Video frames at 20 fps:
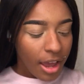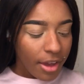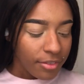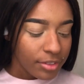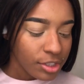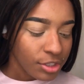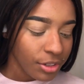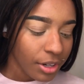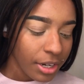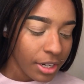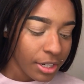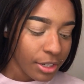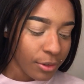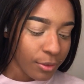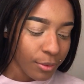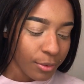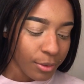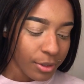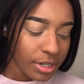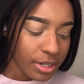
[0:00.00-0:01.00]
haven't tried
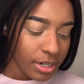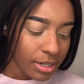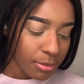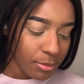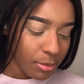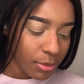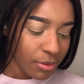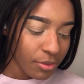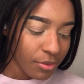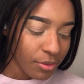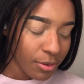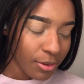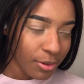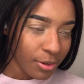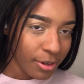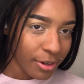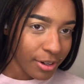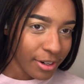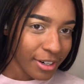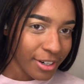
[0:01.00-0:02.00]
green
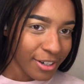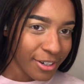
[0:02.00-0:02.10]
before.